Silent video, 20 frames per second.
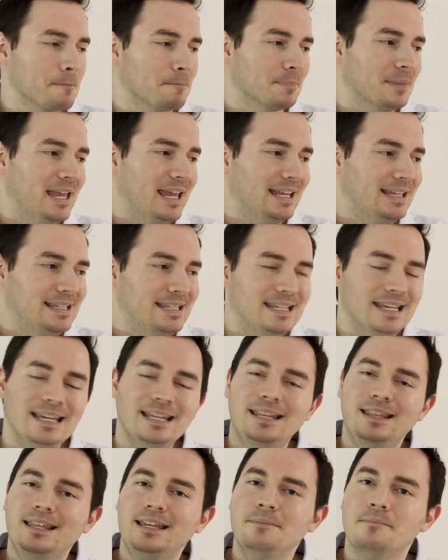It
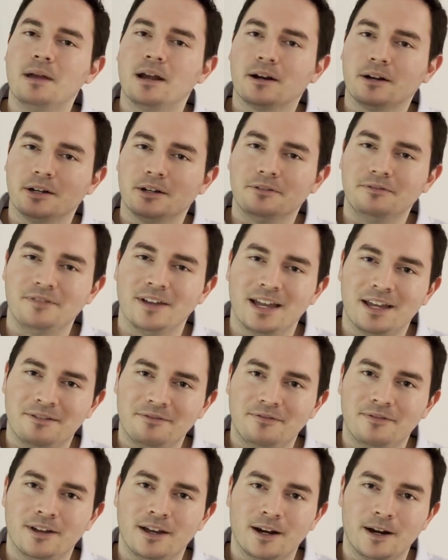did the Mario
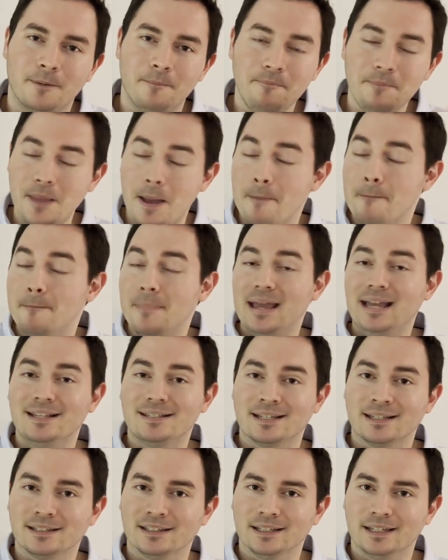fanfare
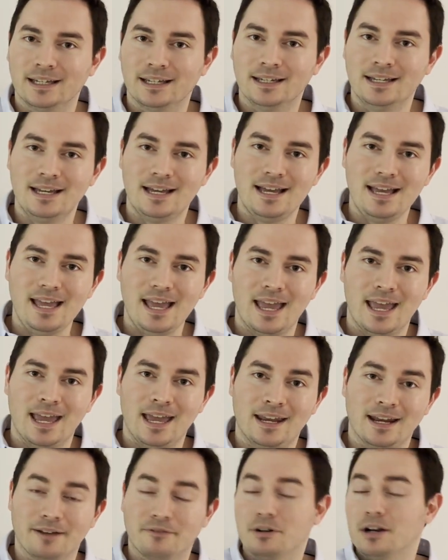amazingly,
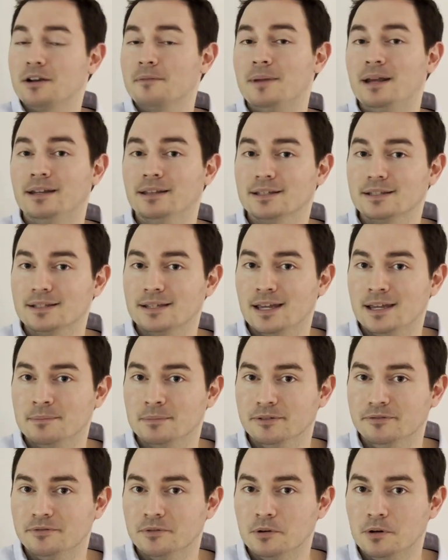and I've recommended this game
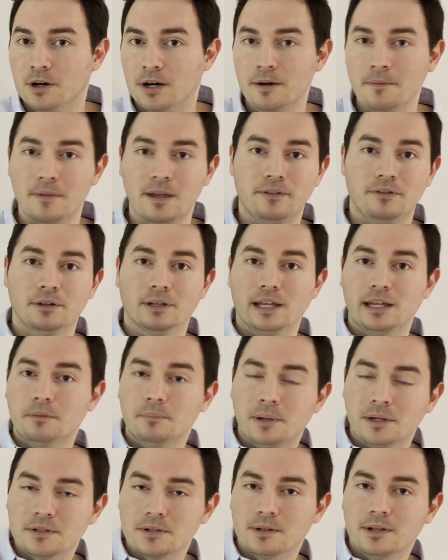before. If you like
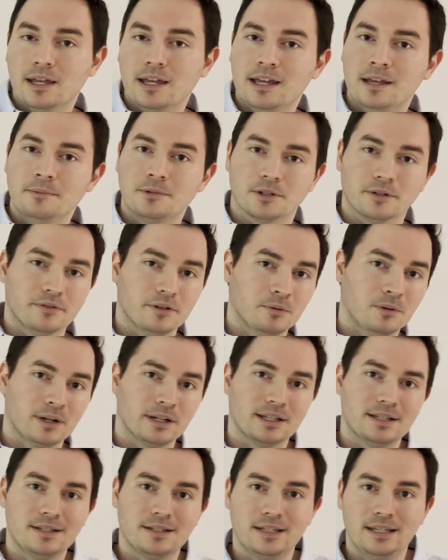puzzle games or if you want
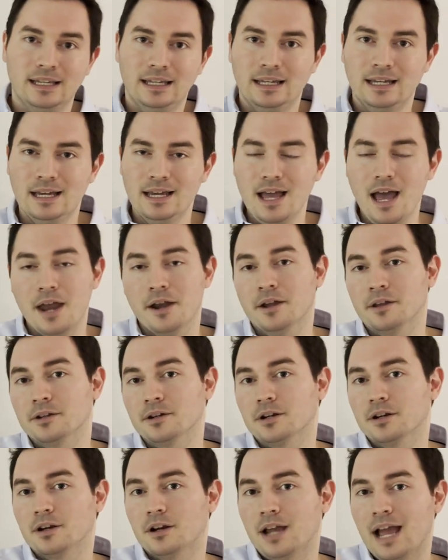to see
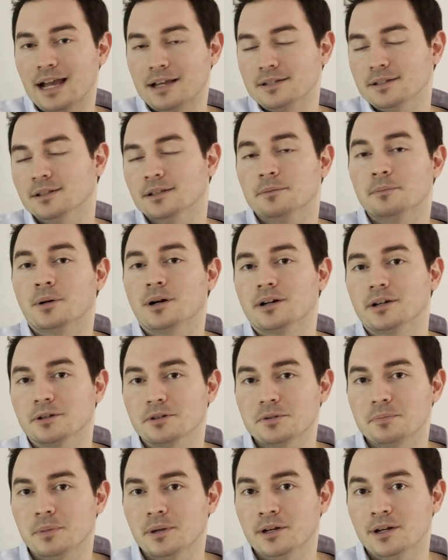another excellent Mario
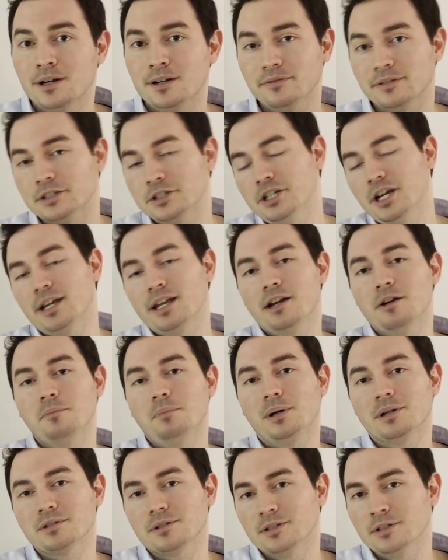spin-off, then check out
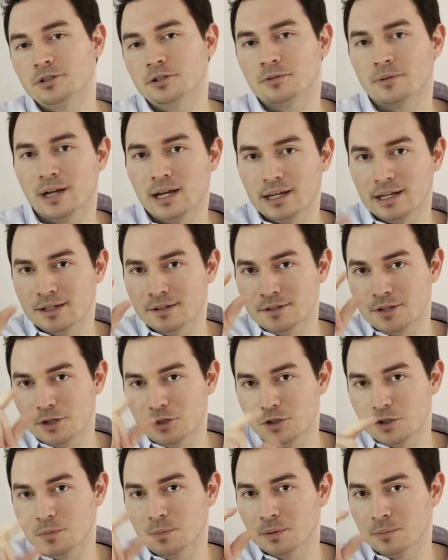Puzzle and Dragons
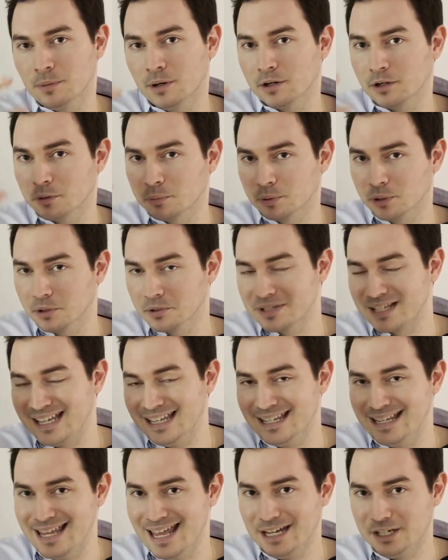Super Mario Bros.
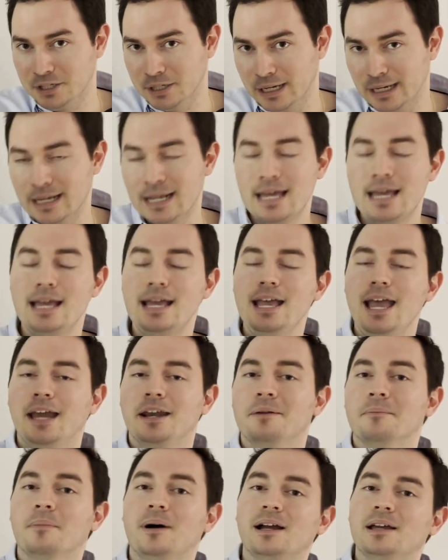Edition. And
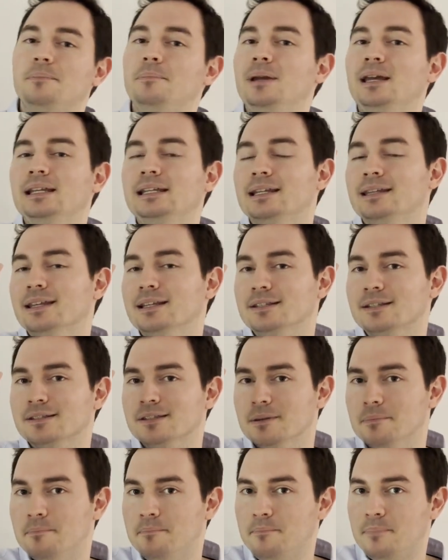in my opinion, this is
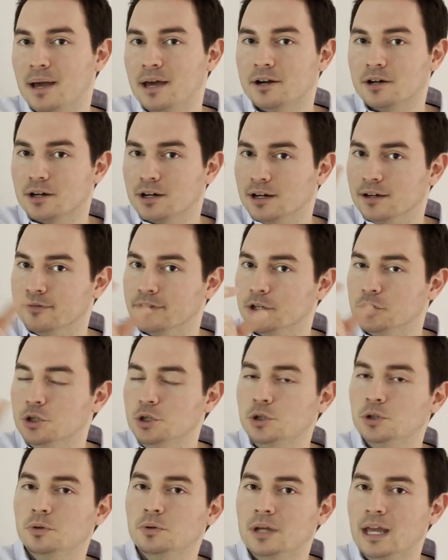the better of the
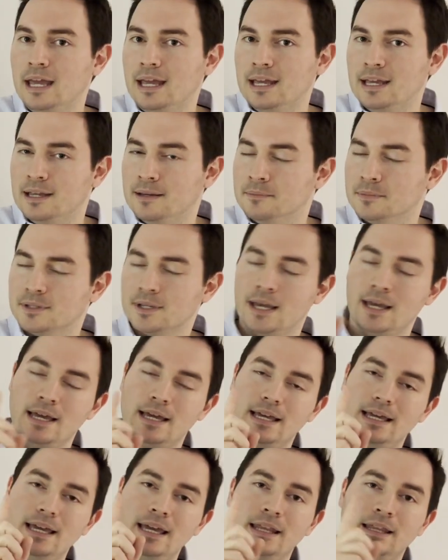two games
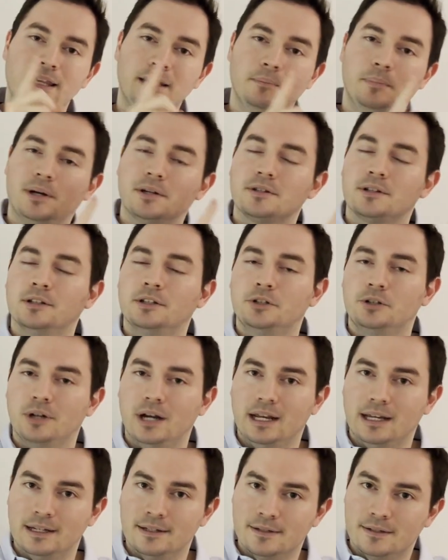in the Puzzle and
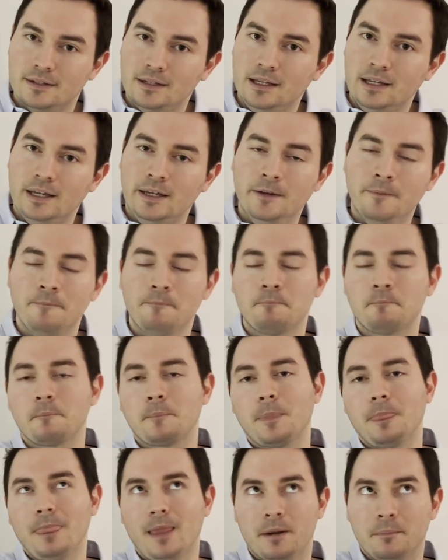Dragons Z
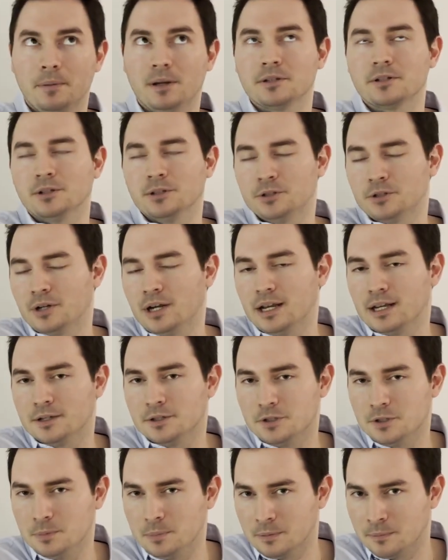and Puzzle and
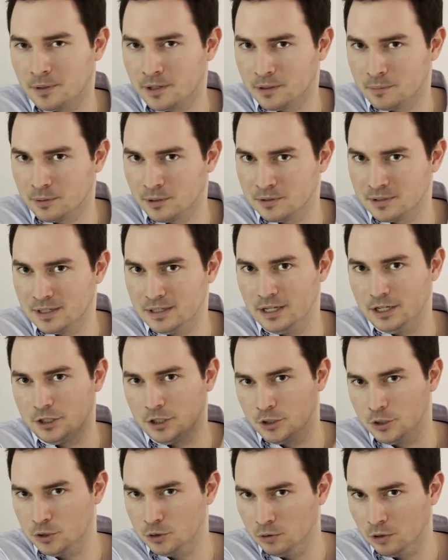Dragons Super Mario Bros.
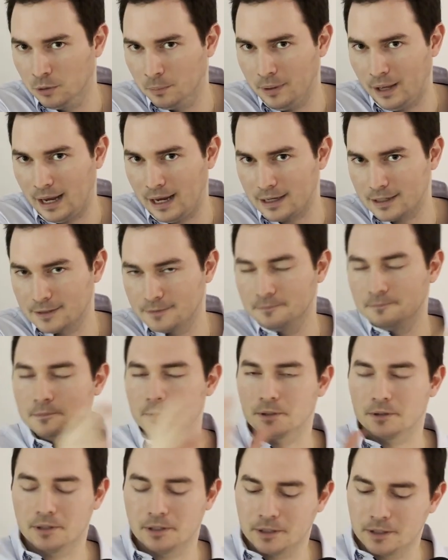Edition dual pack.
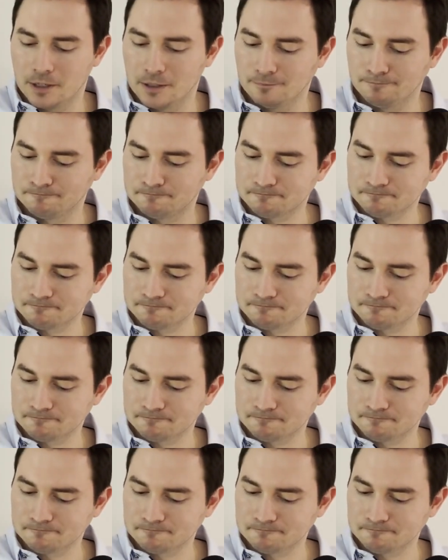So there you go.